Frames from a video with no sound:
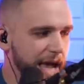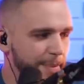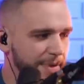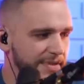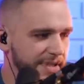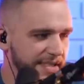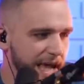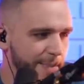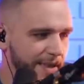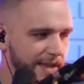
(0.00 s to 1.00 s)
happens has
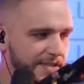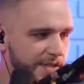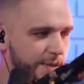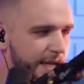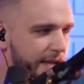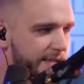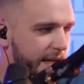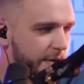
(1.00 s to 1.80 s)
happened last two days.